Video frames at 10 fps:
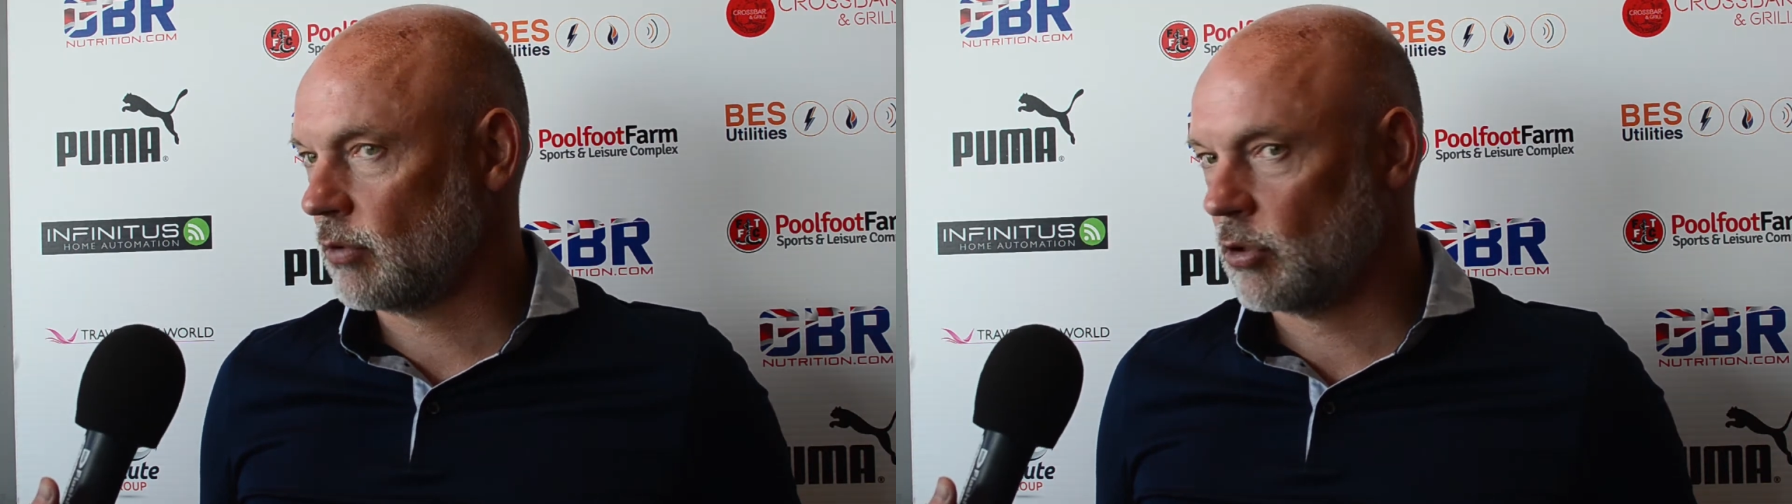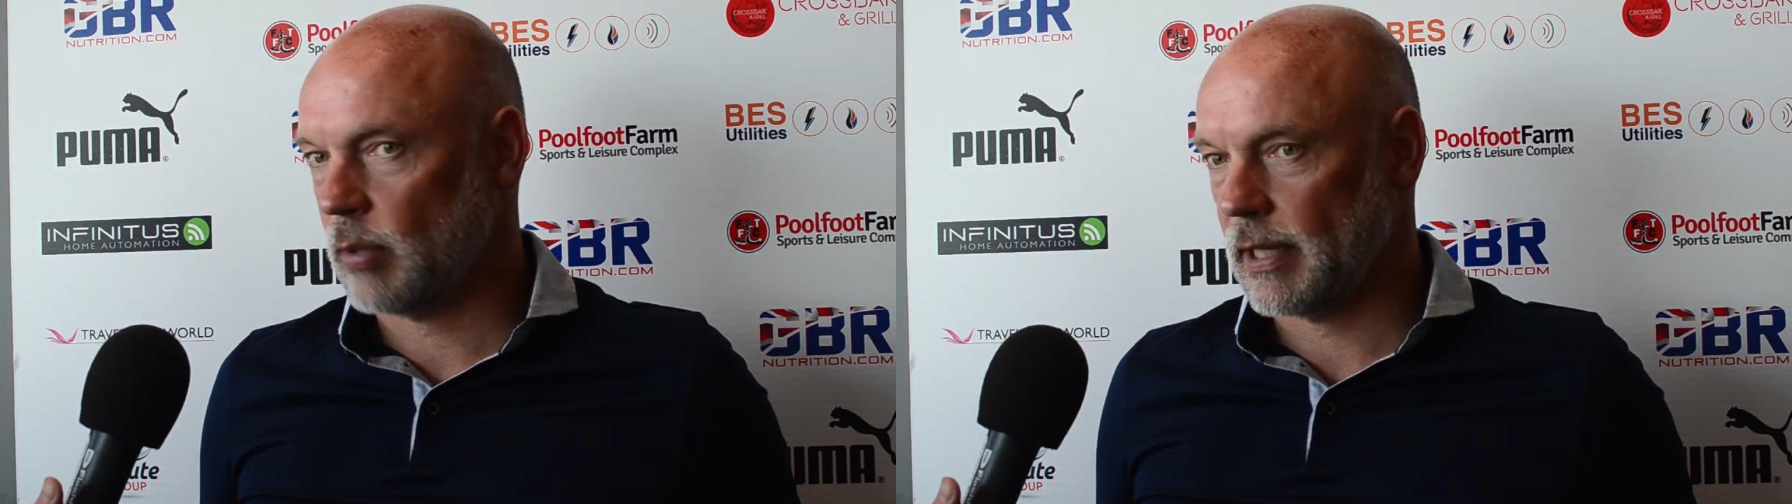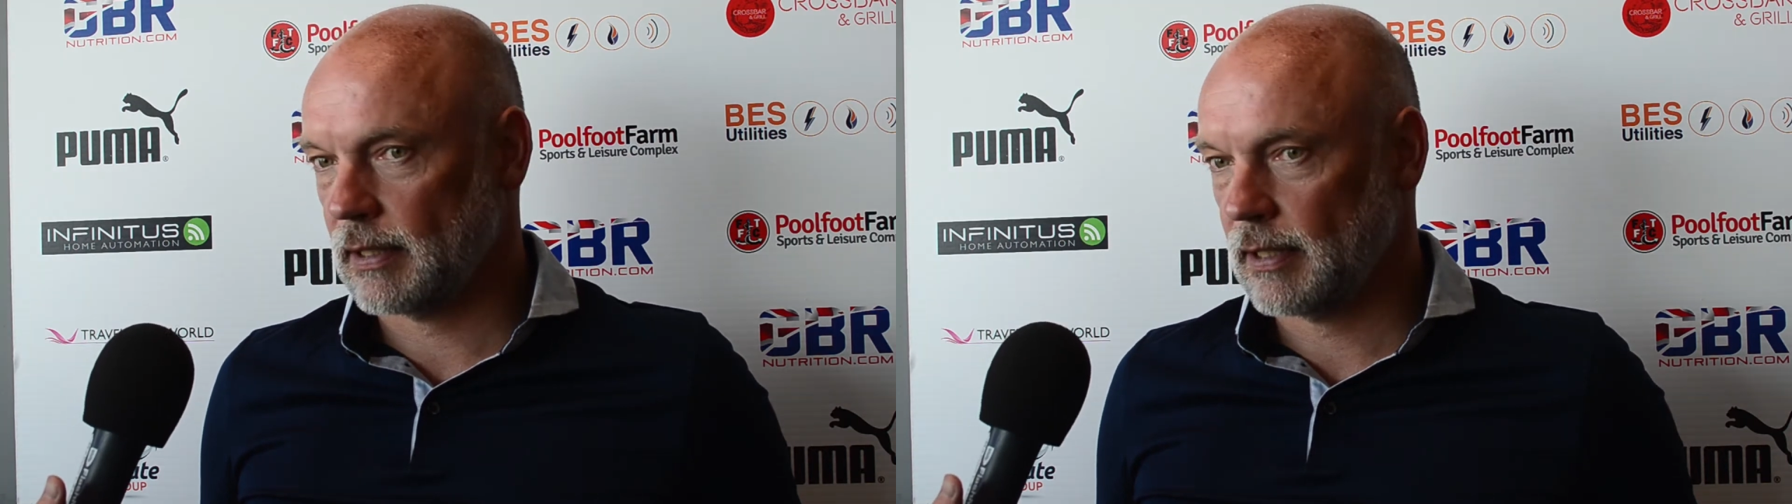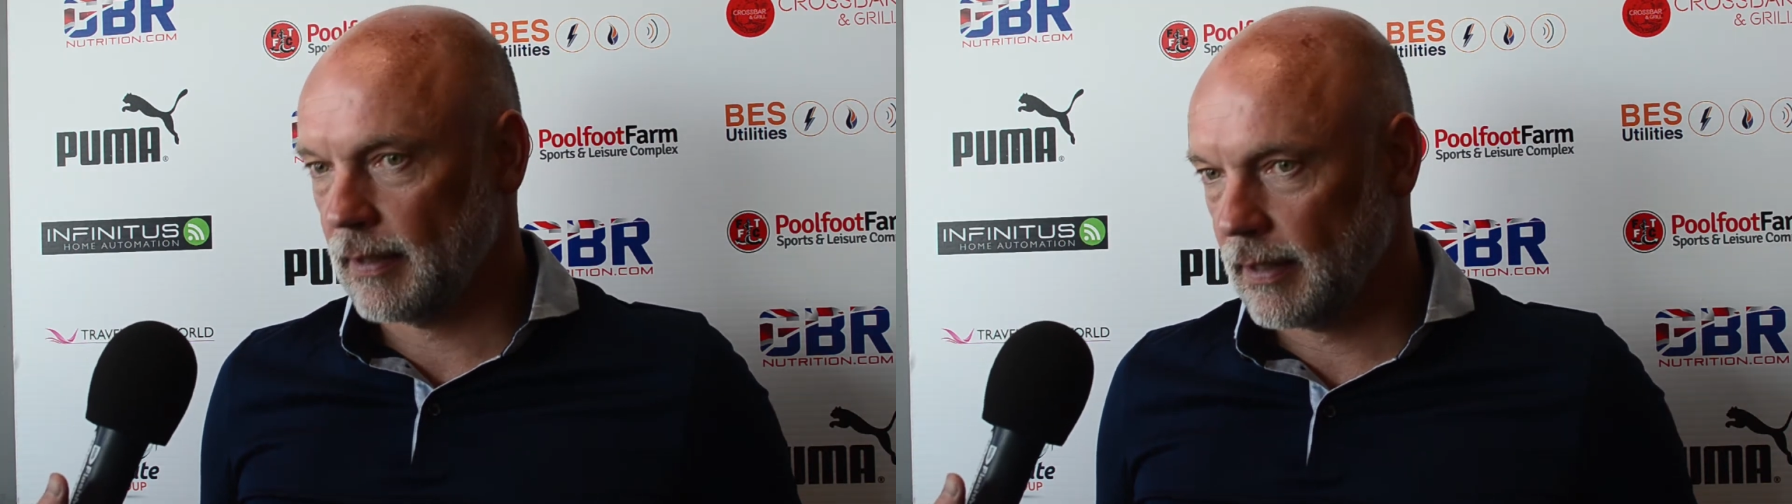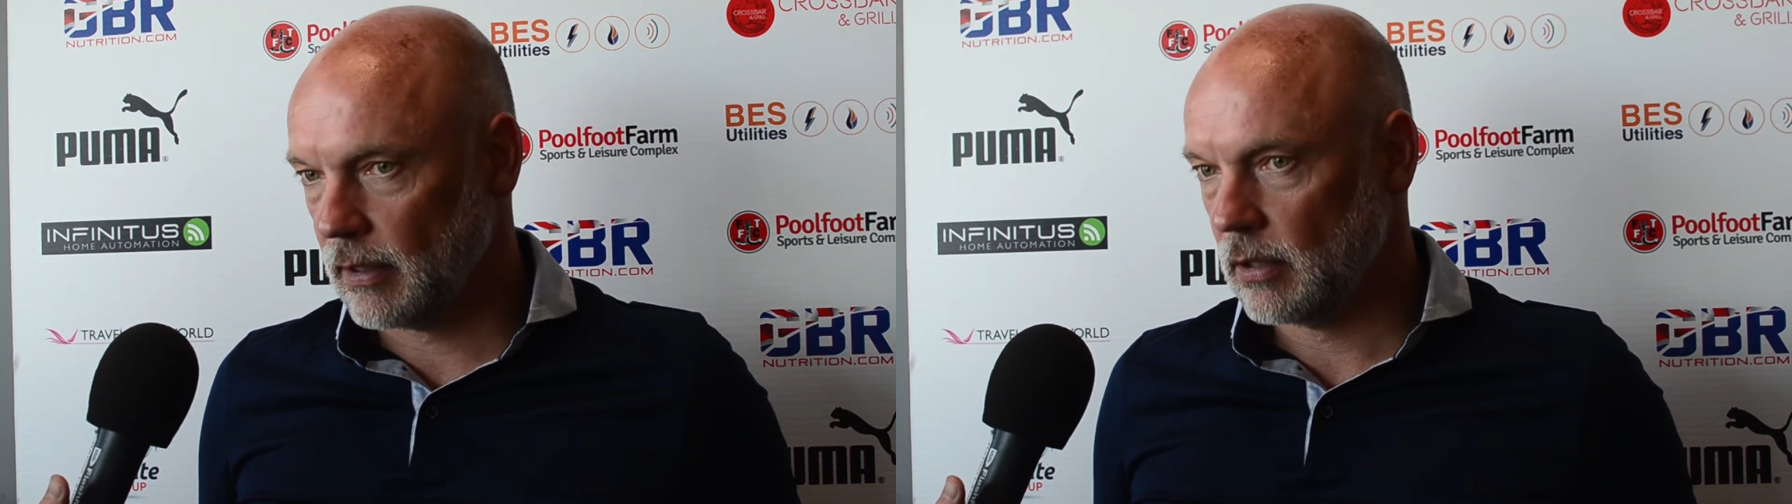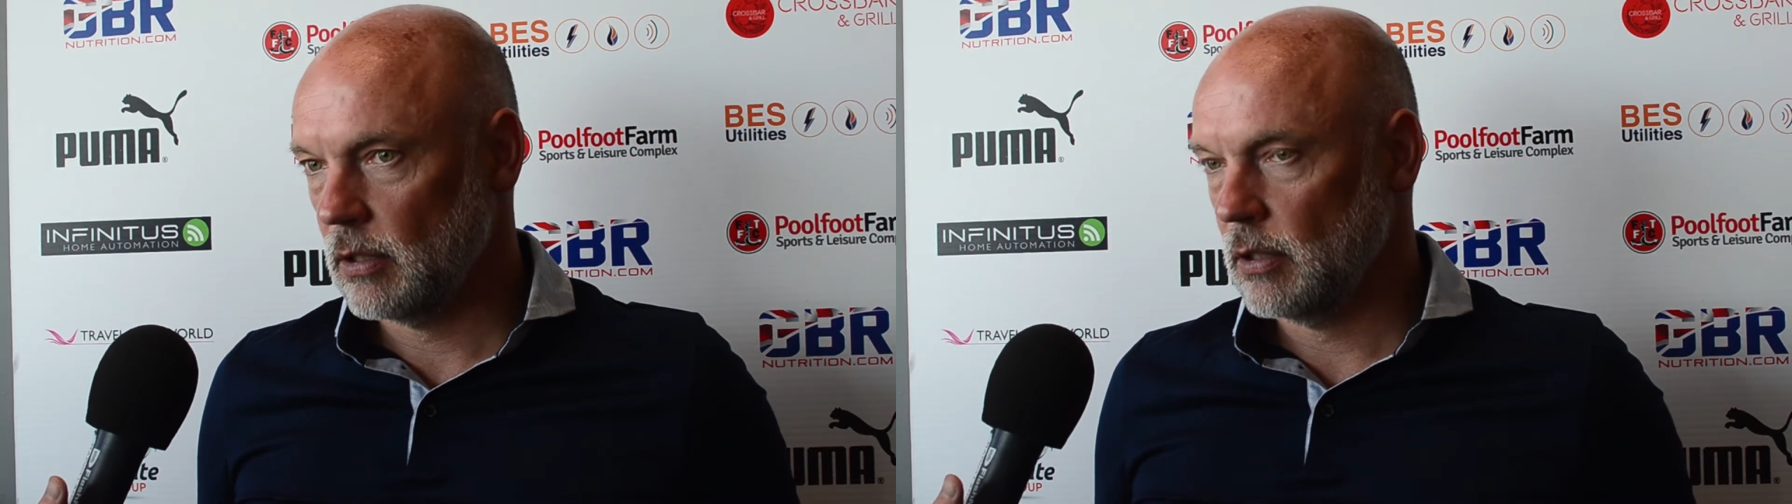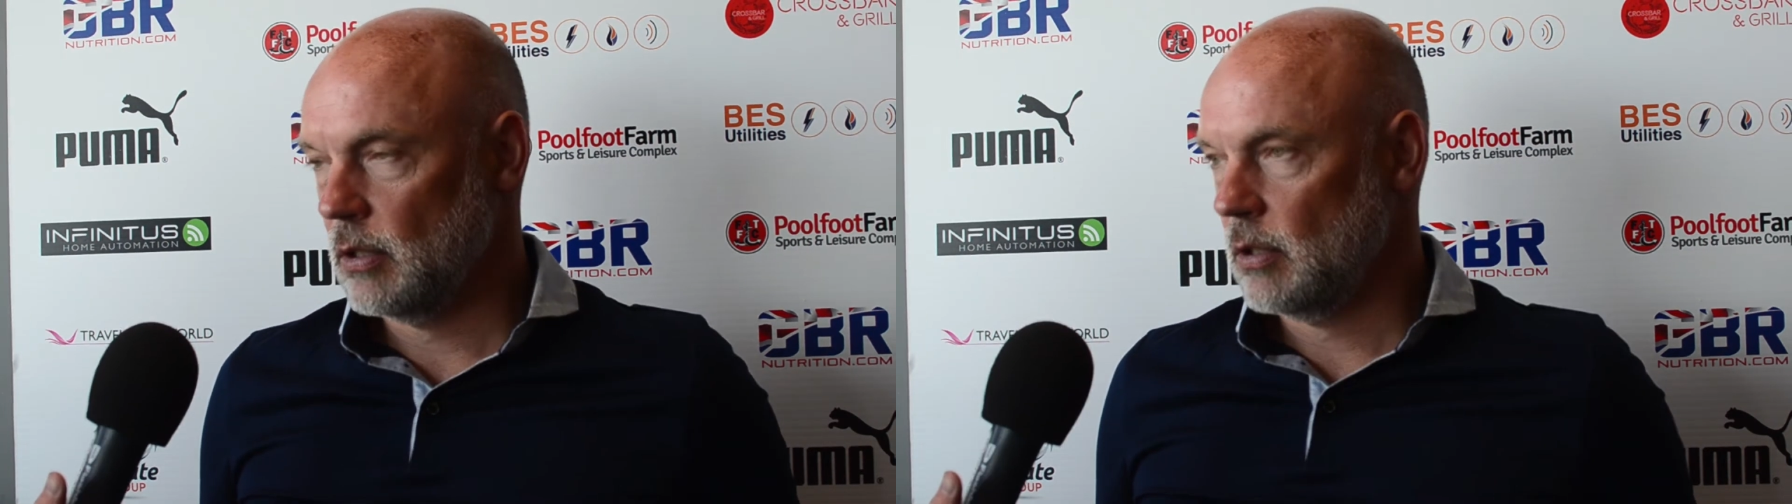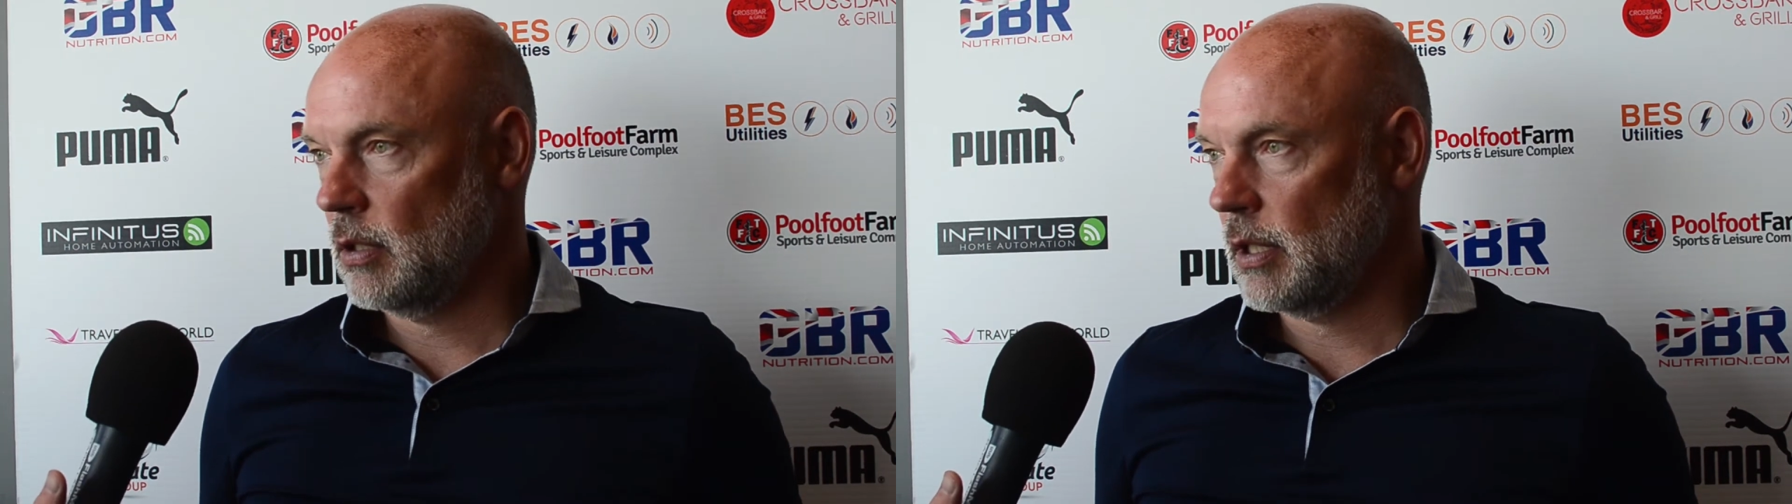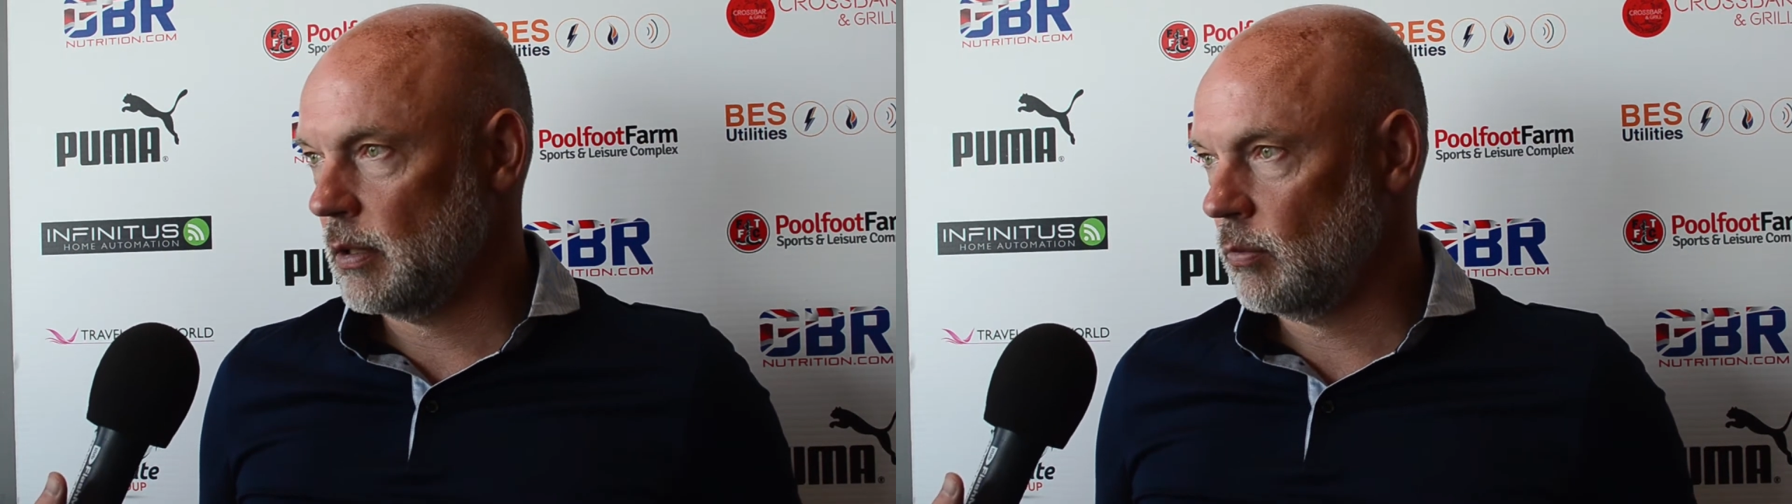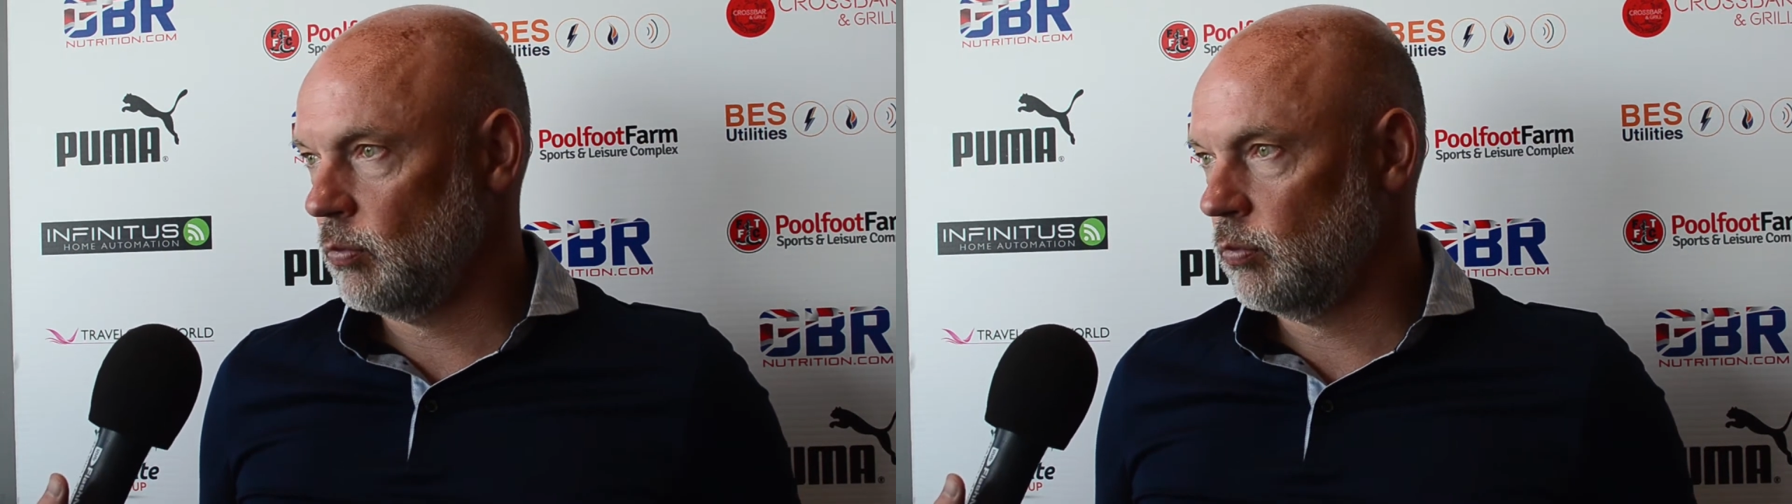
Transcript: quite clear uh,